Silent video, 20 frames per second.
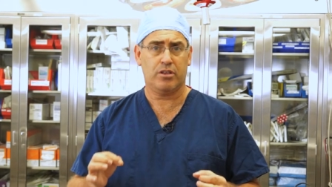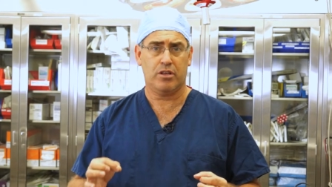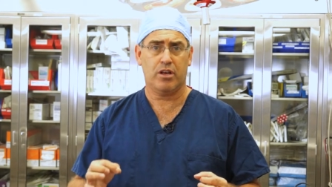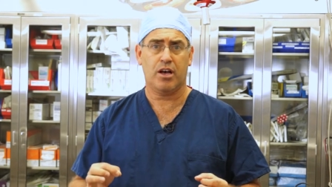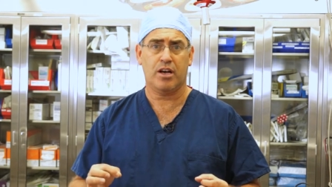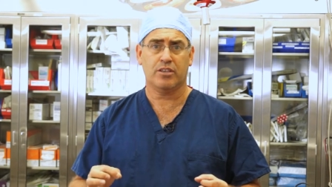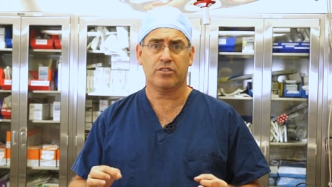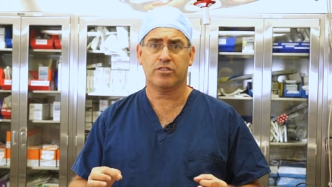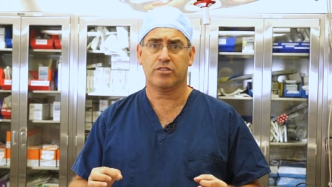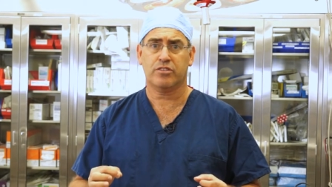
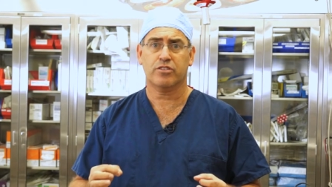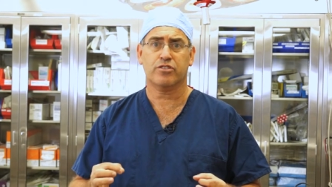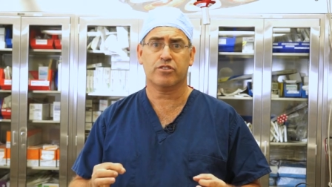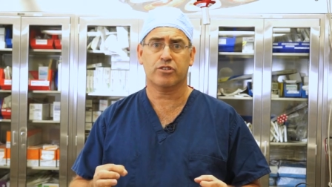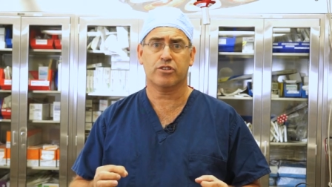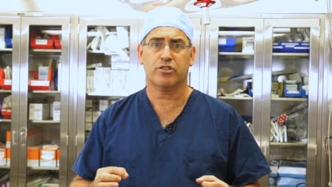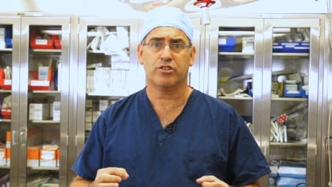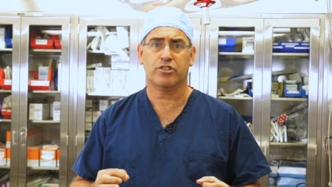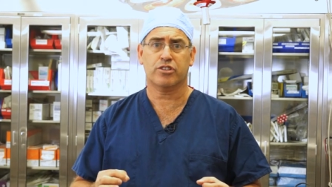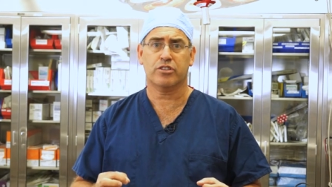us, the
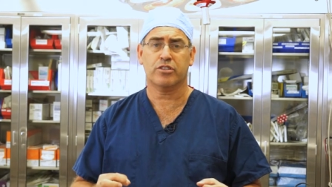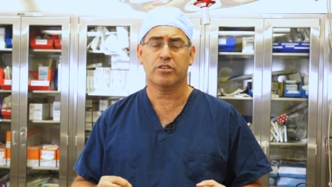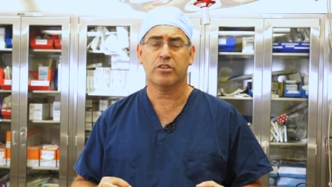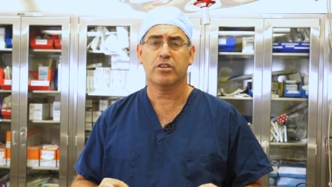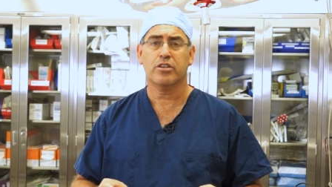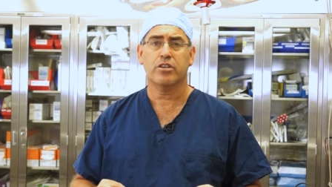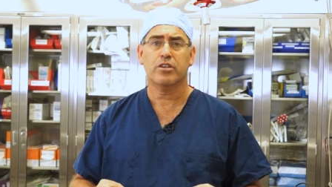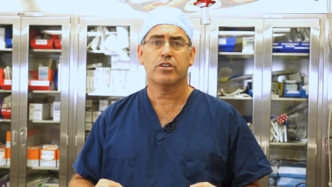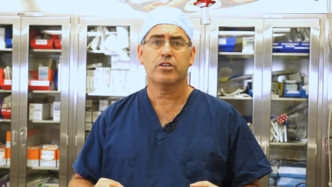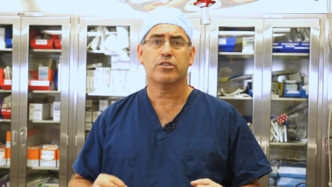surgeon,
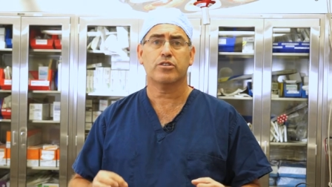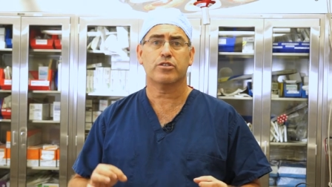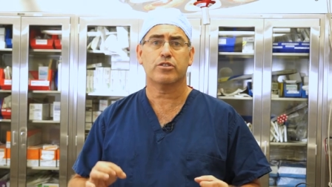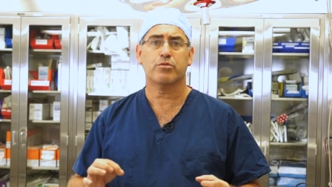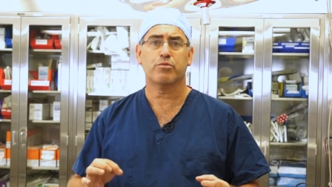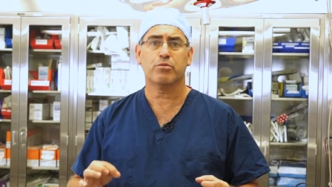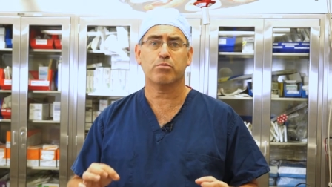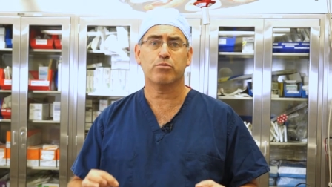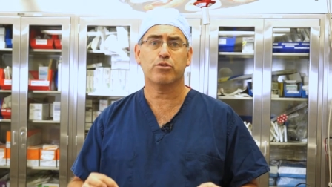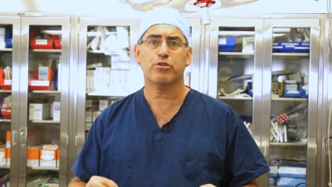
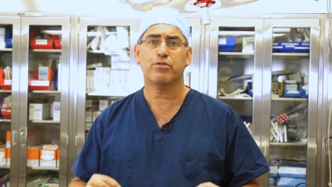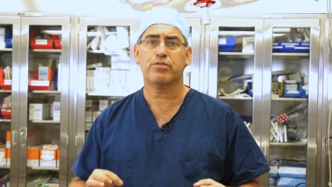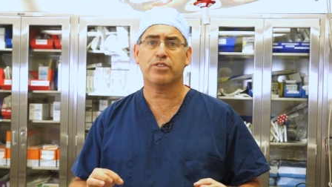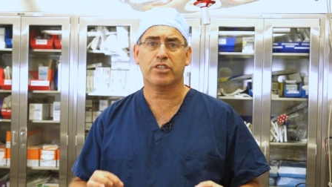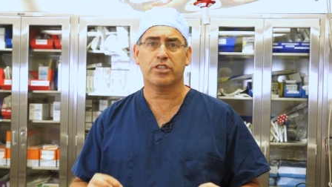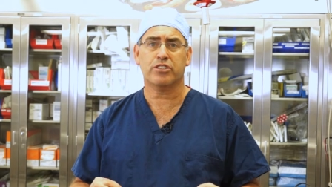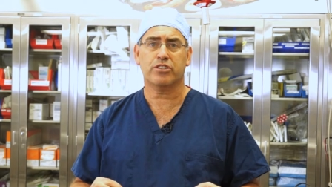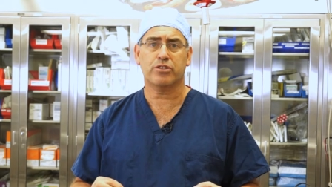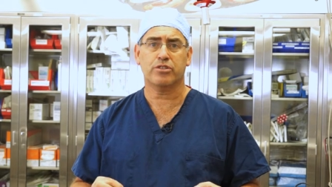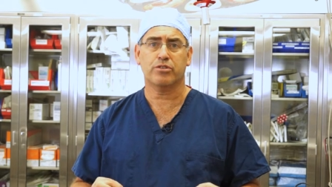to remove
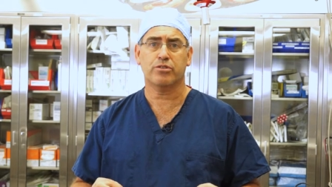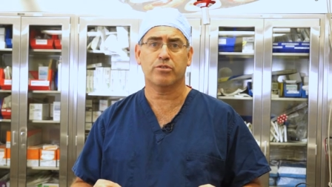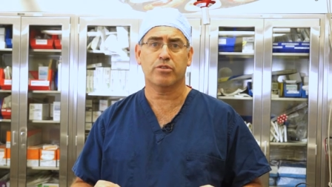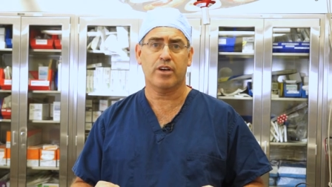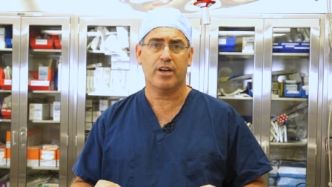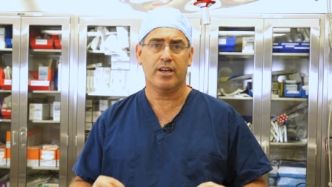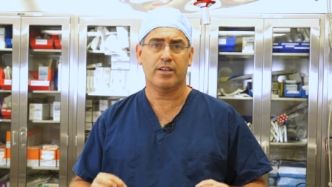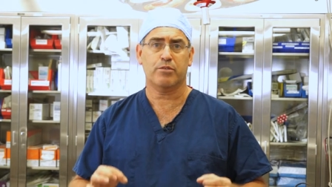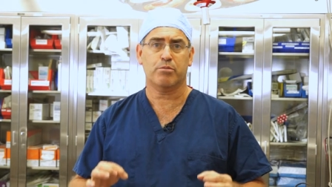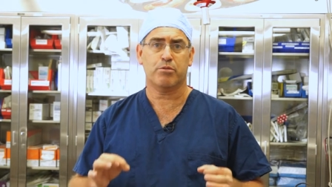
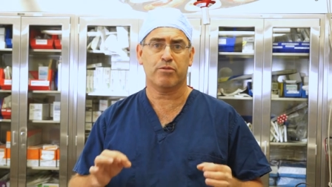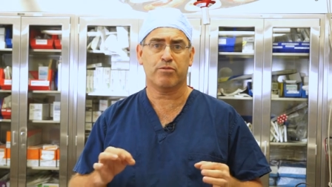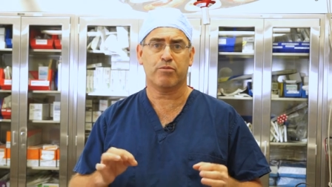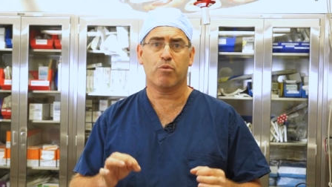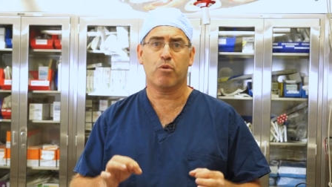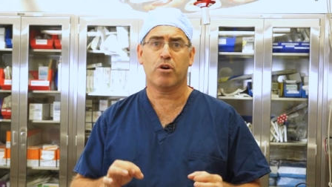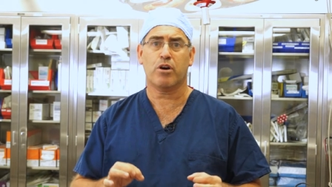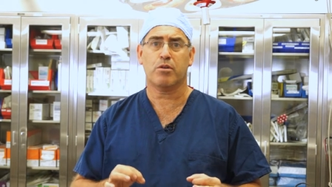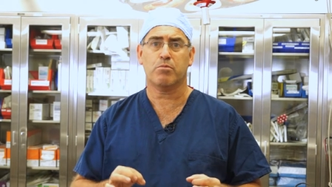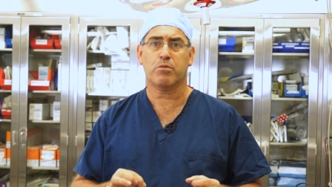tissue and
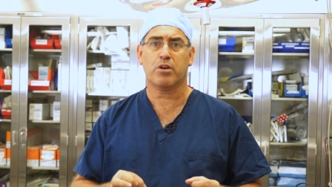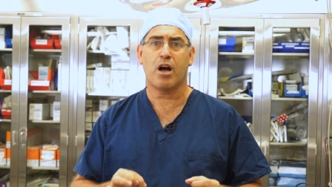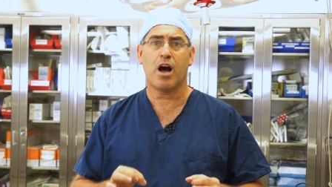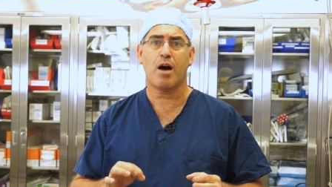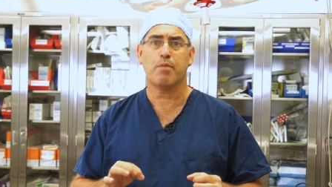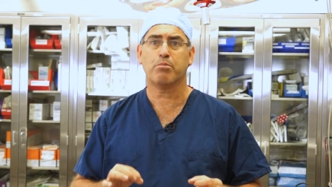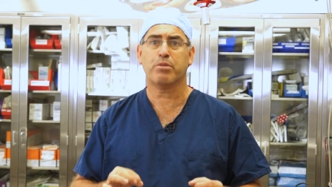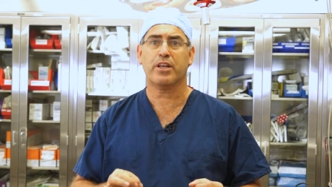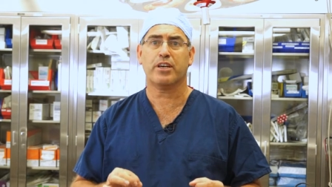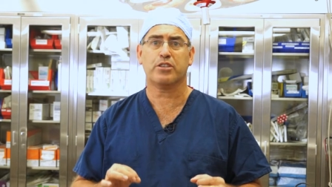perform
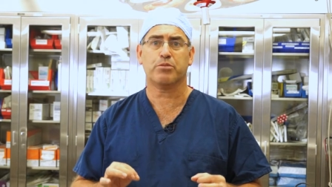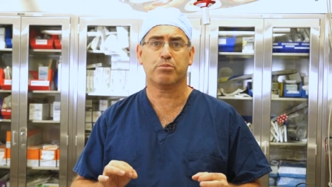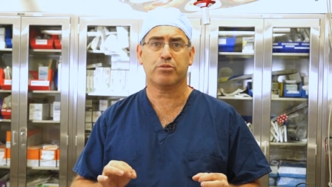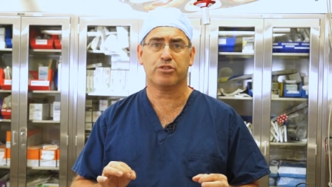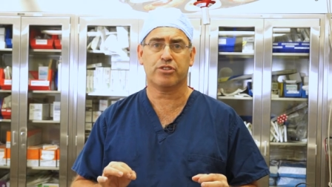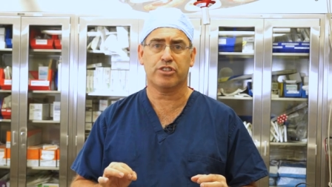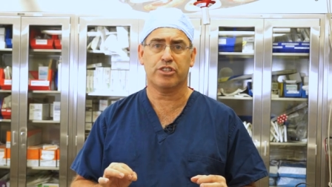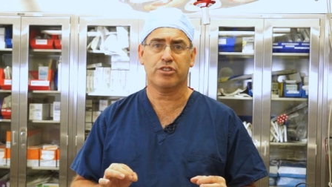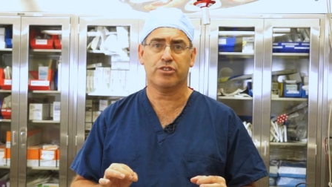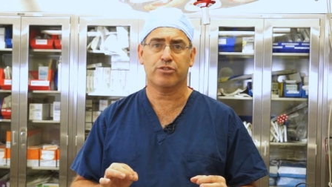complex
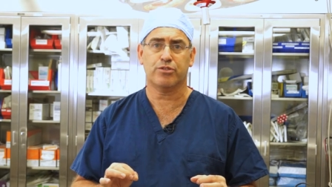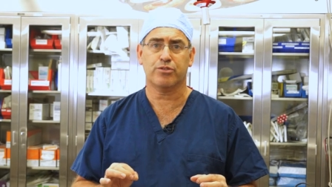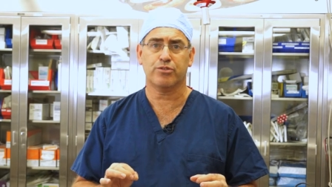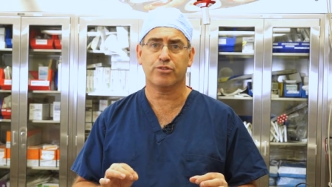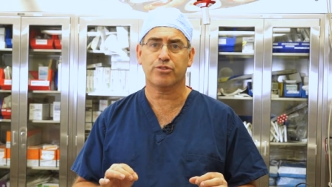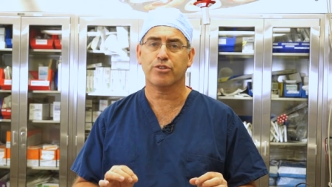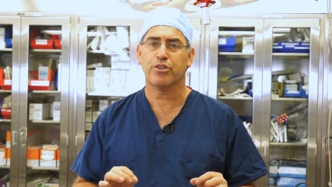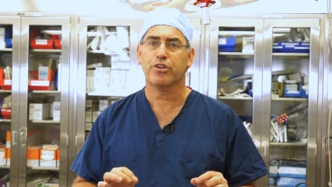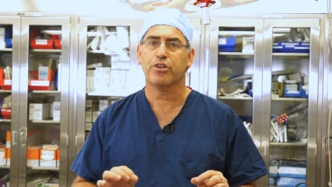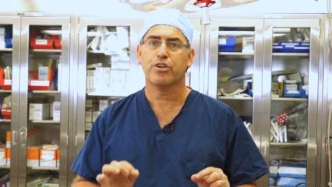
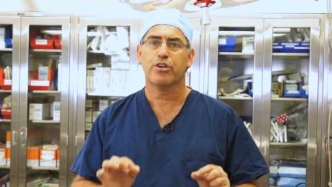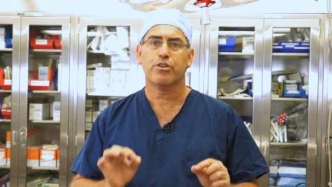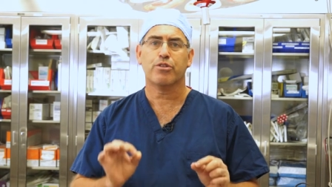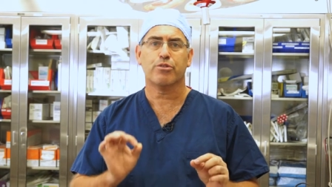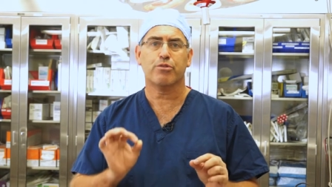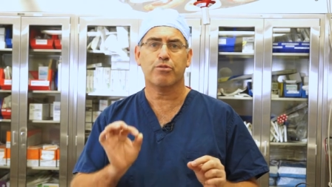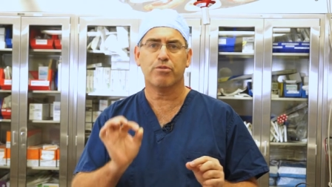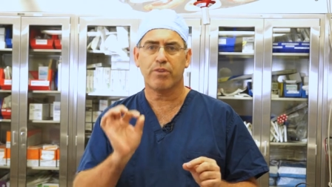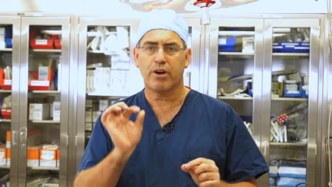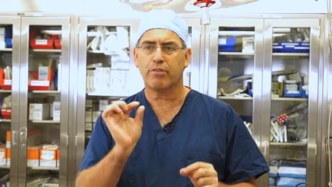procedures
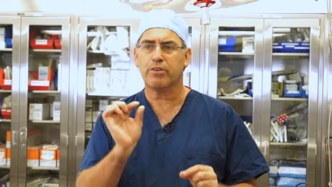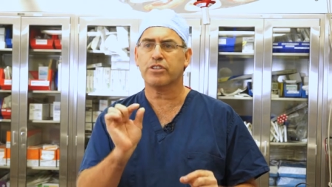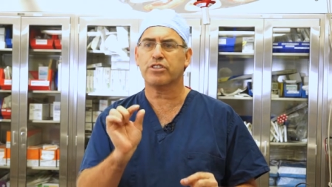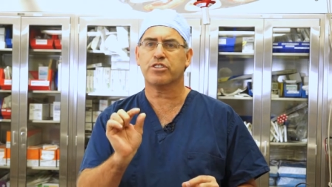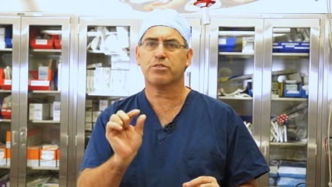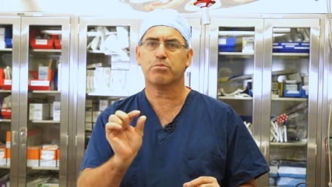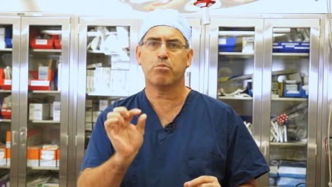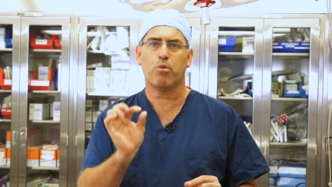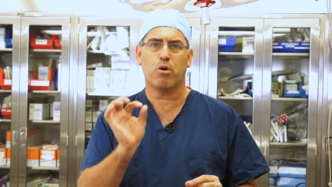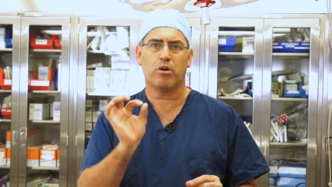through very
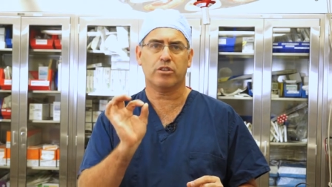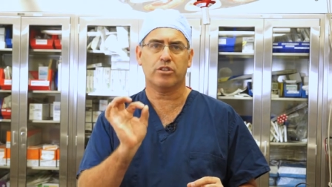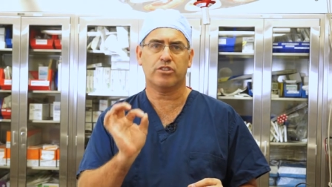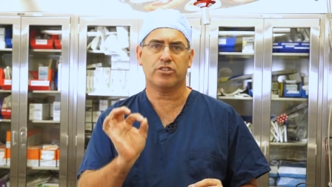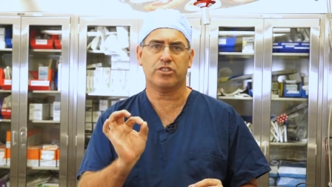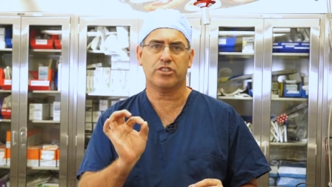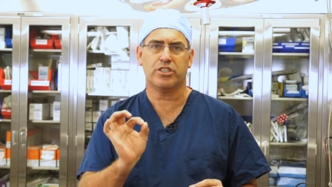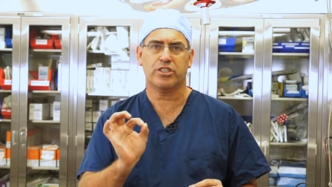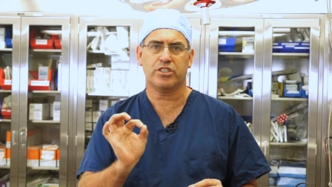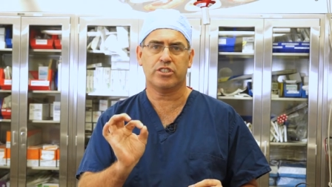small
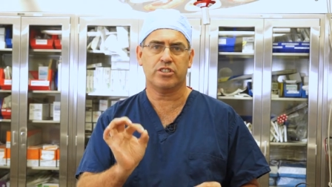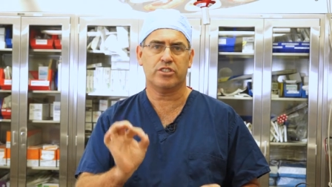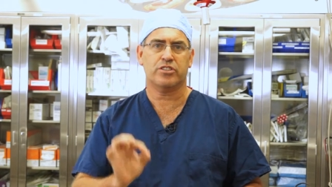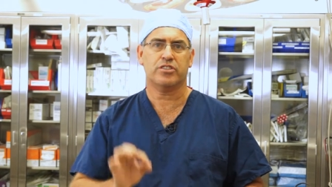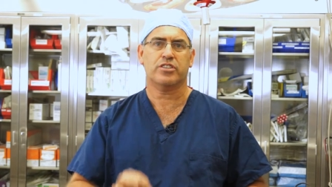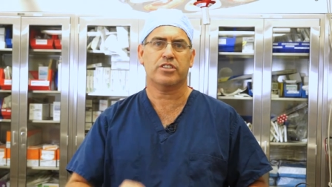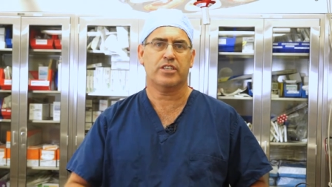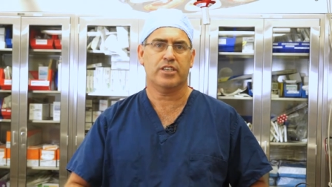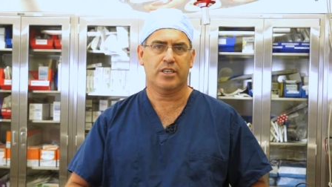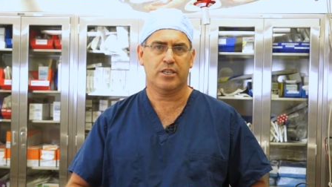
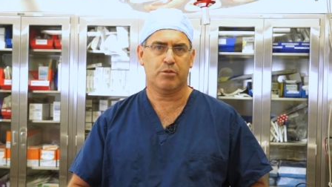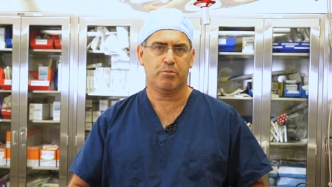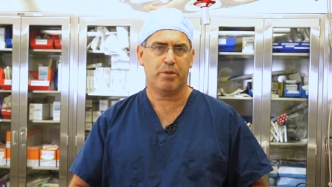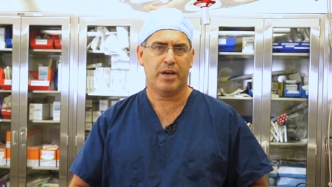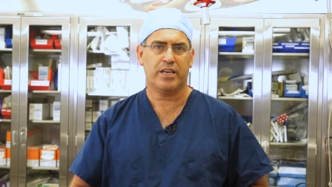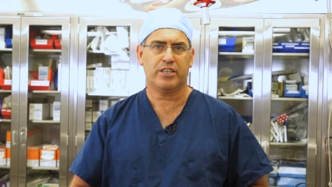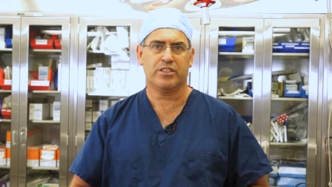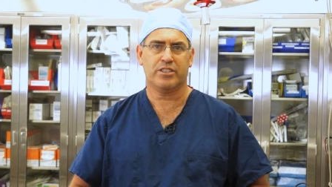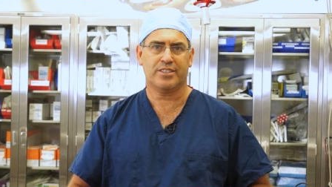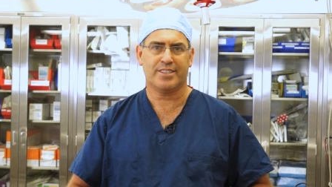incisions in a
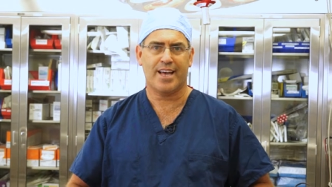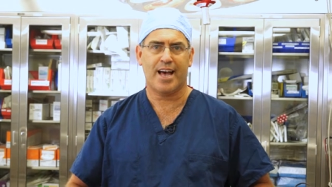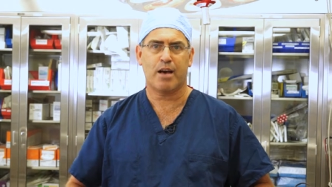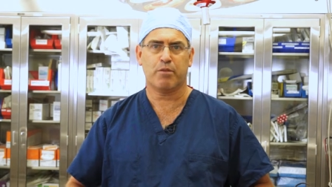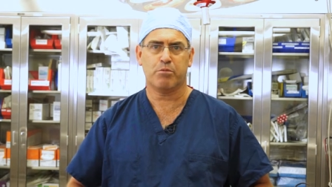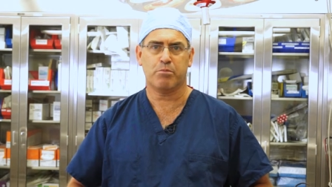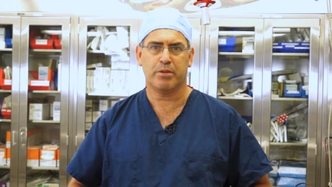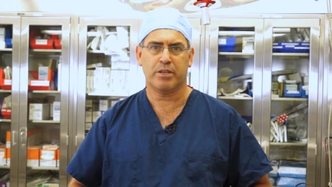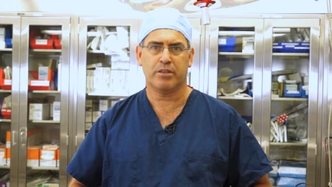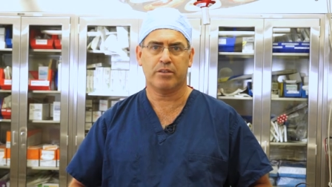patient's
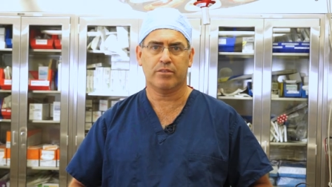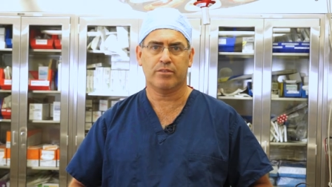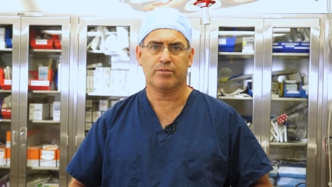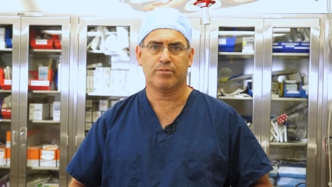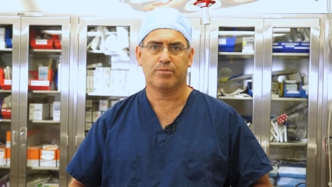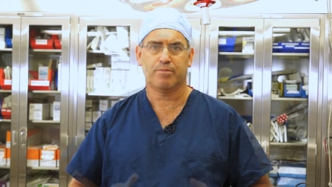abdomen.